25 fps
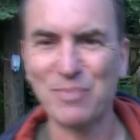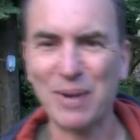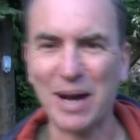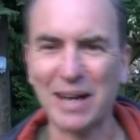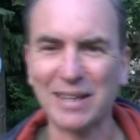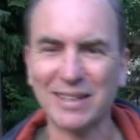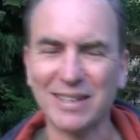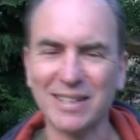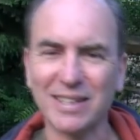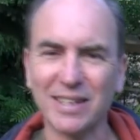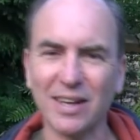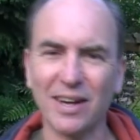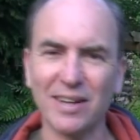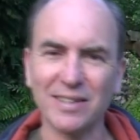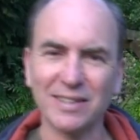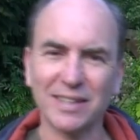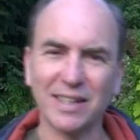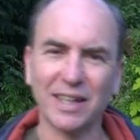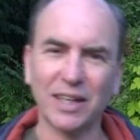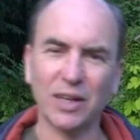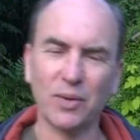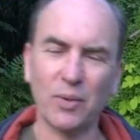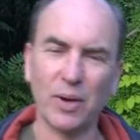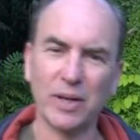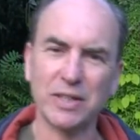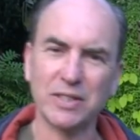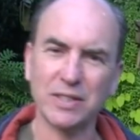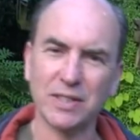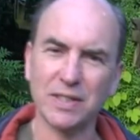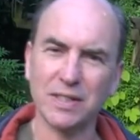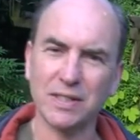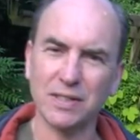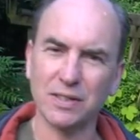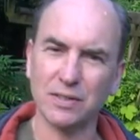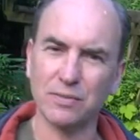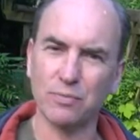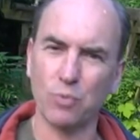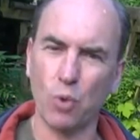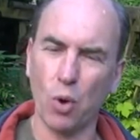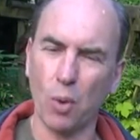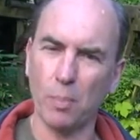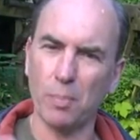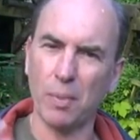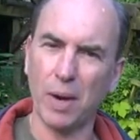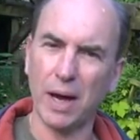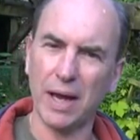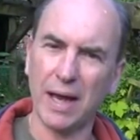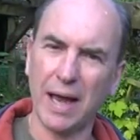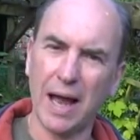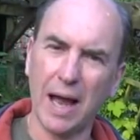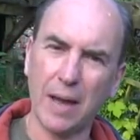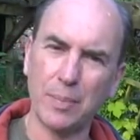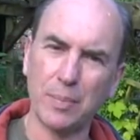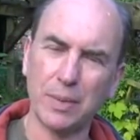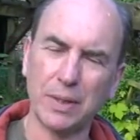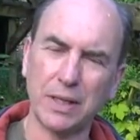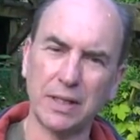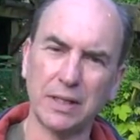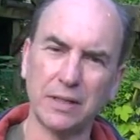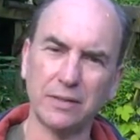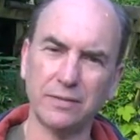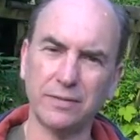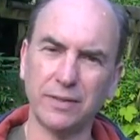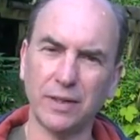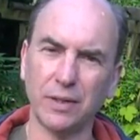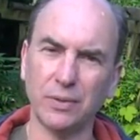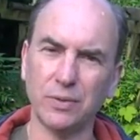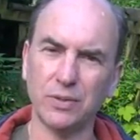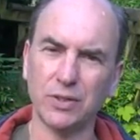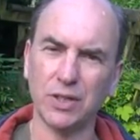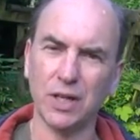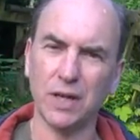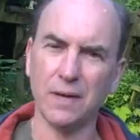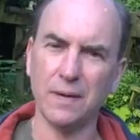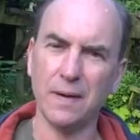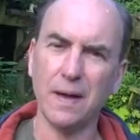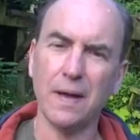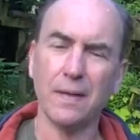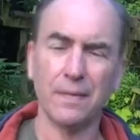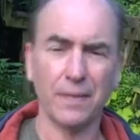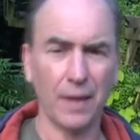Practice asking questions of what might happen in the future.